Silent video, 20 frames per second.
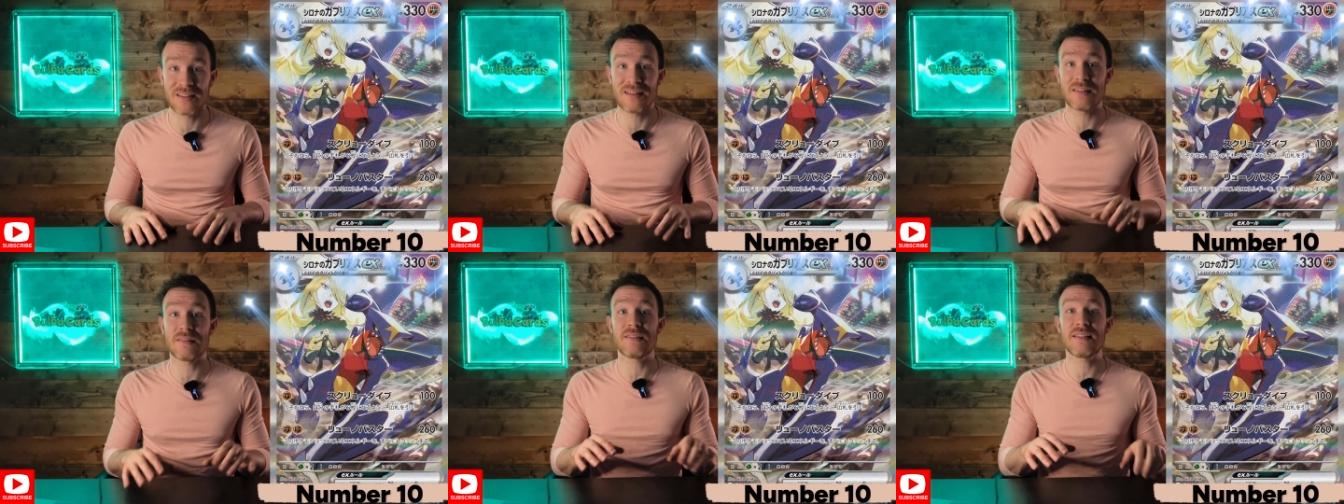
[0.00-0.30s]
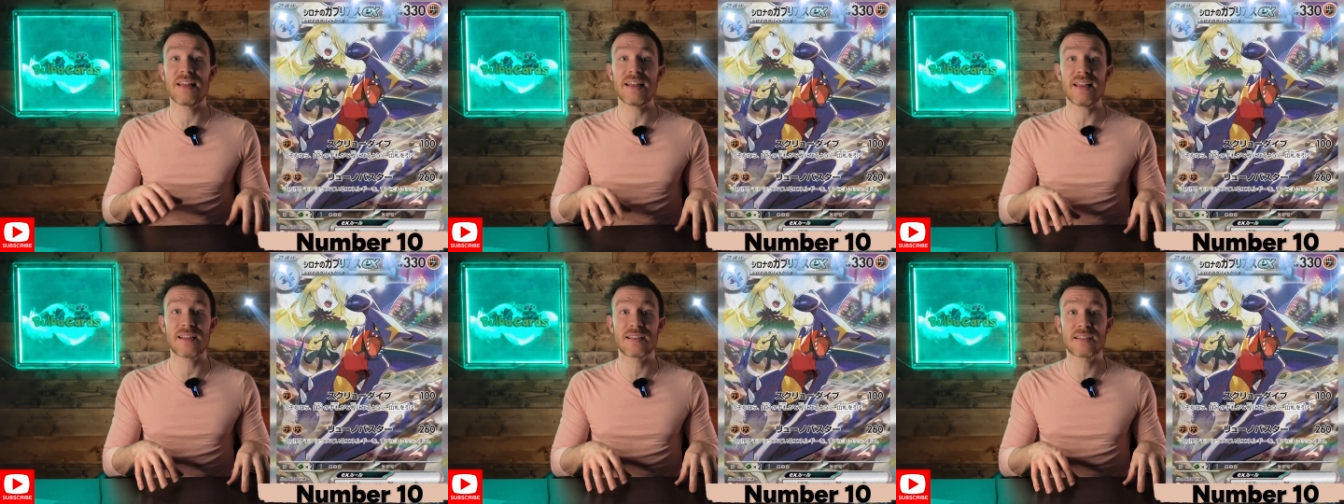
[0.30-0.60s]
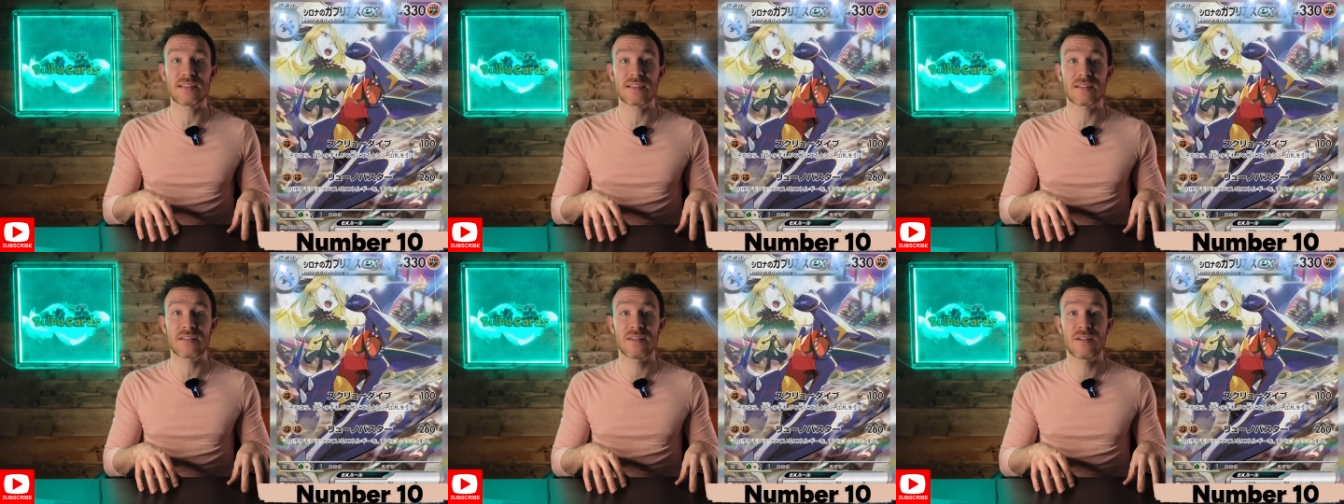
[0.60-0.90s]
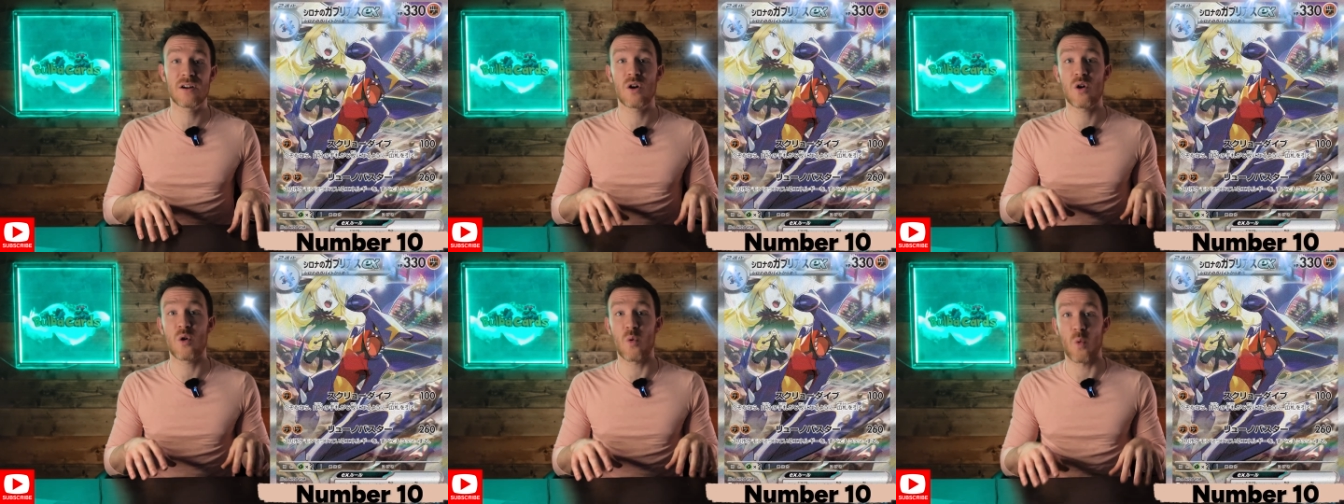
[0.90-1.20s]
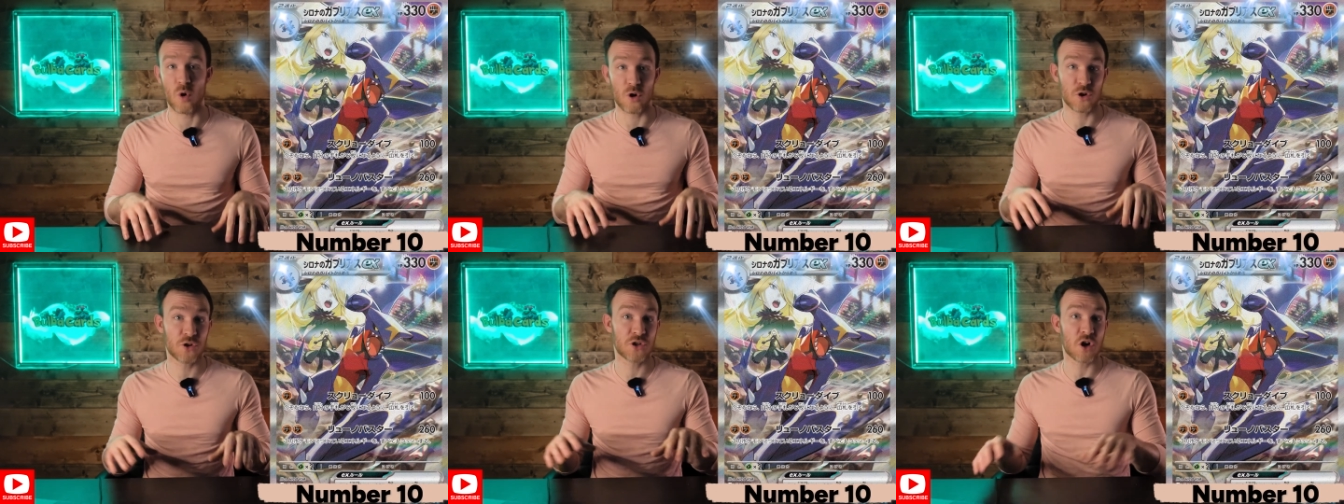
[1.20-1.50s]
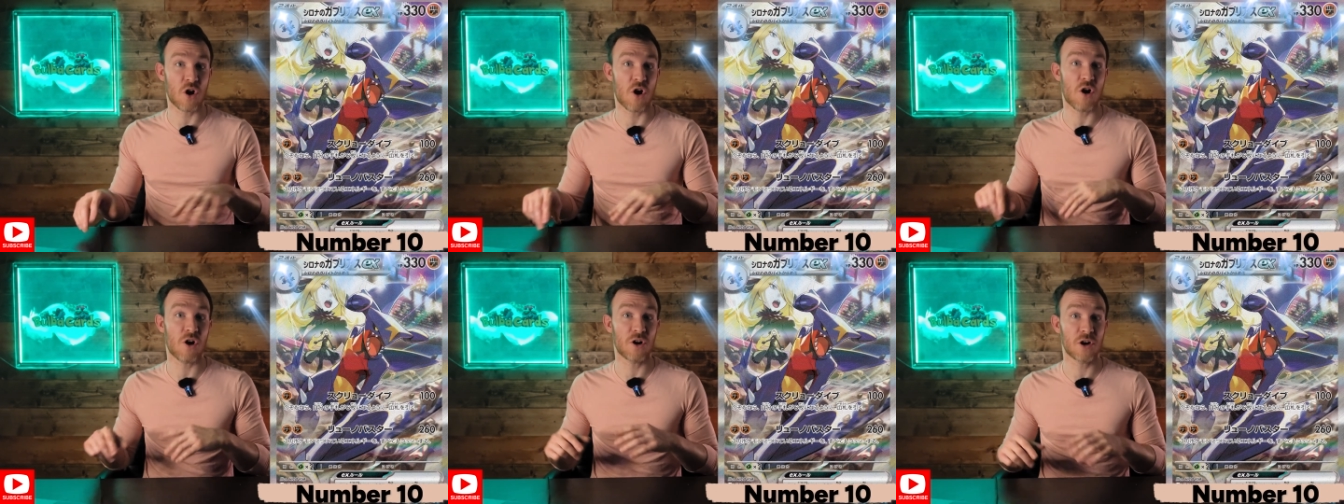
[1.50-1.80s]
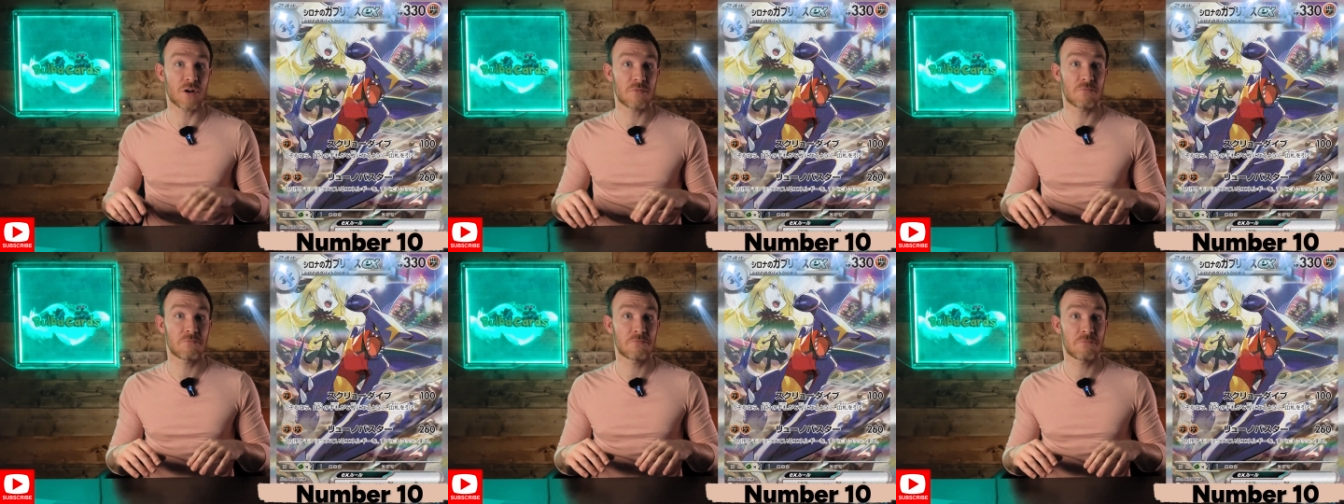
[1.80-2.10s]
the least worst card
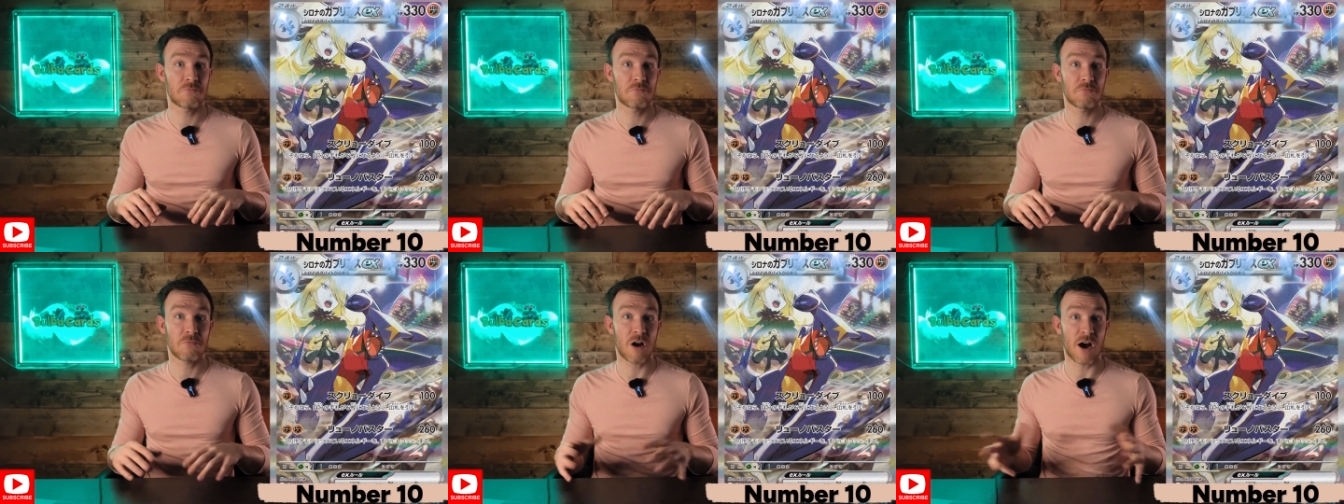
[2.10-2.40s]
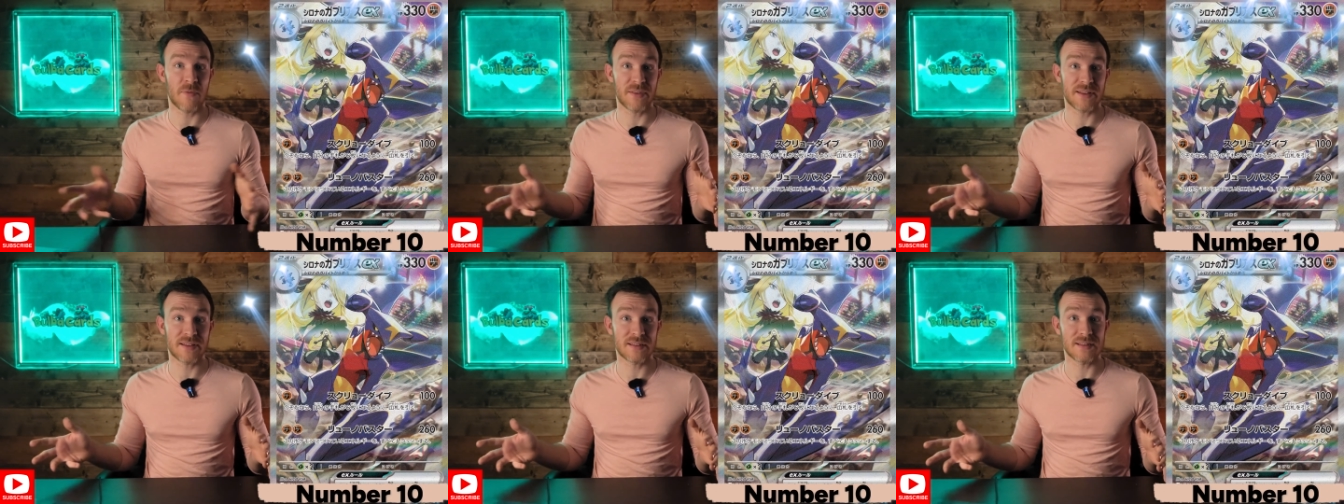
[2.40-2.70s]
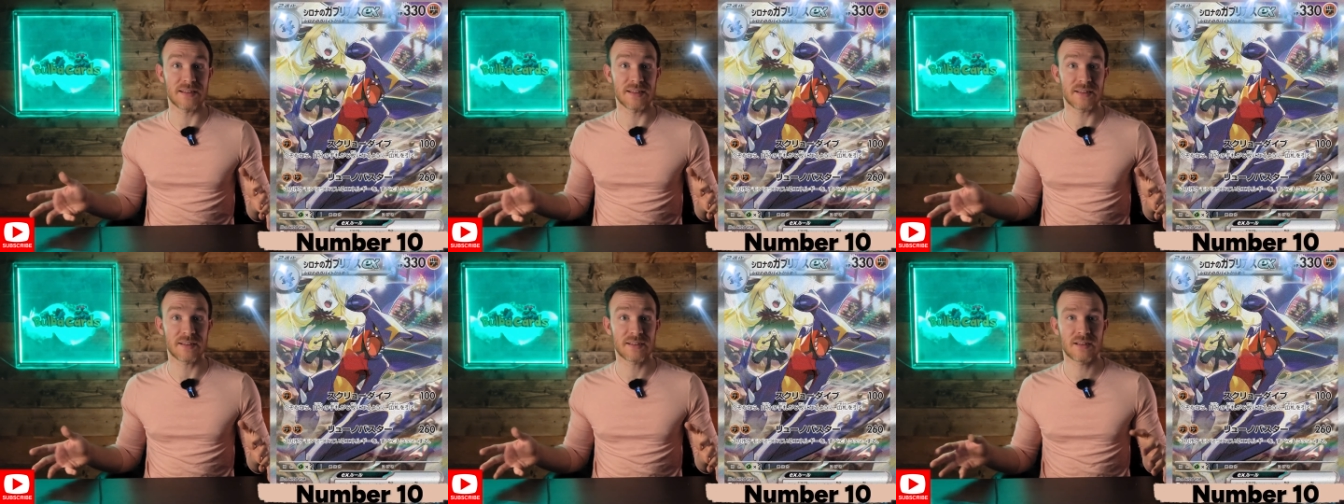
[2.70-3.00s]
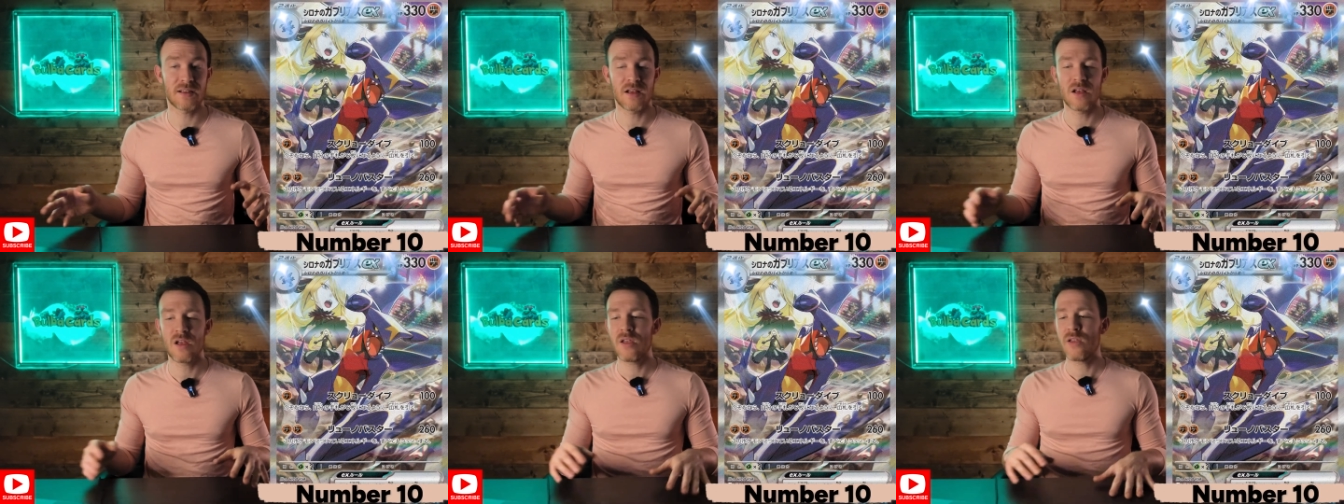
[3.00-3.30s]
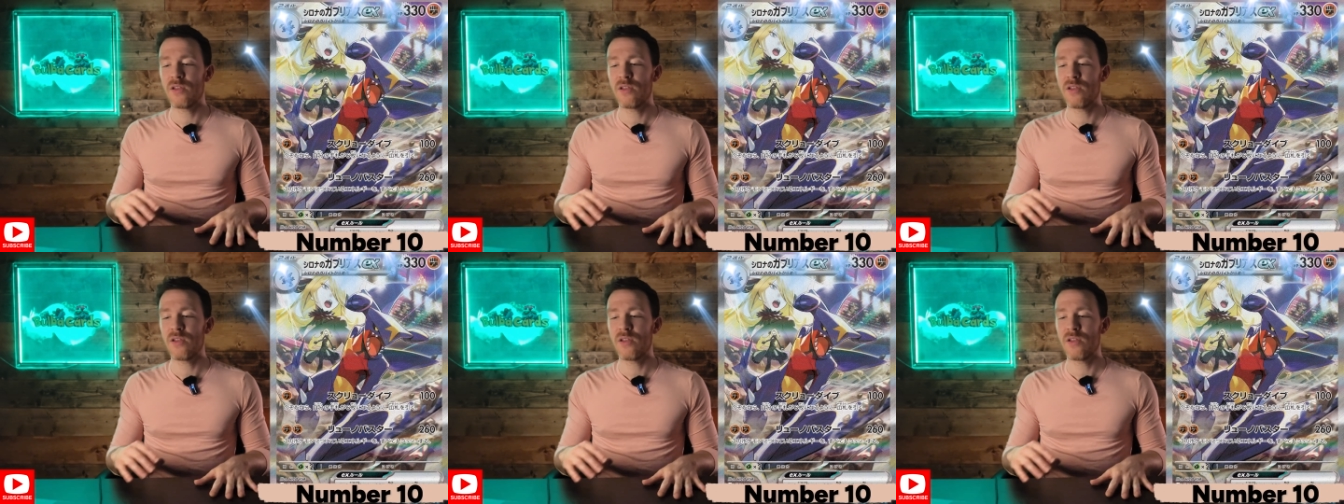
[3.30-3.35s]
on this list.